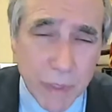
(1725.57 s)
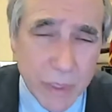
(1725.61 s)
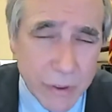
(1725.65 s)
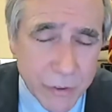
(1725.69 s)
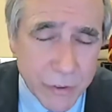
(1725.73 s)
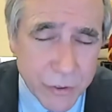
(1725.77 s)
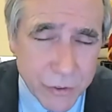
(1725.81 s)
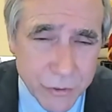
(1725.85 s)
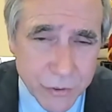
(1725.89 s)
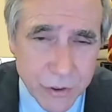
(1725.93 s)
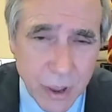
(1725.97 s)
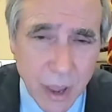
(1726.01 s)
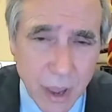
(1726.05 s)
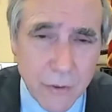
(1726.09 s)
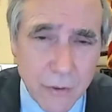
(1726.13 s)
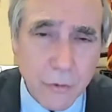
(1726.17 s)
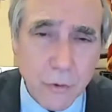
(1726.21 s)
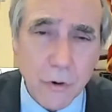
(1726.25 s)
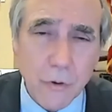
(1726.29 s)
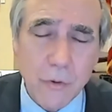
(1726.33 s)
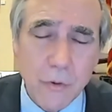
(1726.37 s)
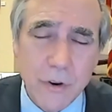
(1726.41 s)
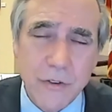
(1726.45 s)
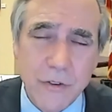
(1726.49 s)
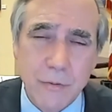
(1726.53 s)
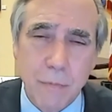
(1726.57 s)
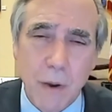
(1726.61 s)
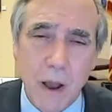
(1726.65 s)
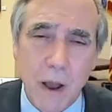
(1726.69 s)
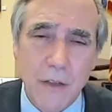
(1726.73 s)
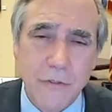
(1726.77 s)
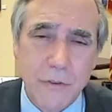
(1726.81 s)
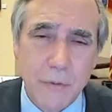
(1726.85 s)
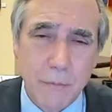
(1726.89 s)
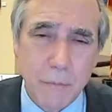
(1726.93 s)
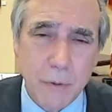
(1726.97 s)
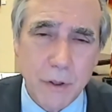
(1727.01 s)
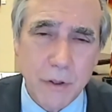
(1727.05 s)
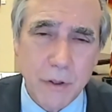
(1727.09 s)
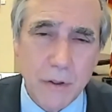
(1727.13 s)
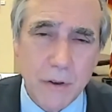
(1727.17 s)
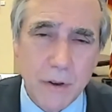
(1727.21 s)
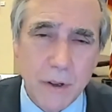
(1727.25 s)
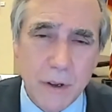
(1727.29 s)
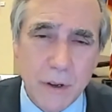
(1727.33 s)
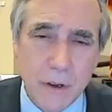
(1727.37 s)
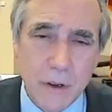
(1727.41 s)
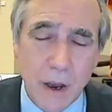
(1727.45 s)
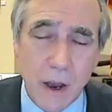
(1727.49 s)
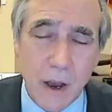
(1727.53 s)
central
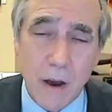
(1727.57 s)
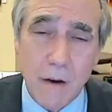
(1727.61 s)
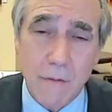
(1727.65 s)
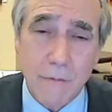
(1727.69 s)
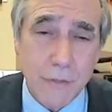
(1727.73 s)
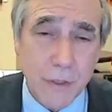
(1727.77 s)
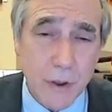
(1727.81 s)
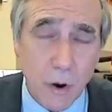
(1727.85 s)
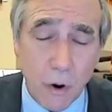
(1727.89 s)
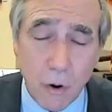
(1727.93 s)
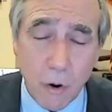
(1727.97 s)
responsibility of the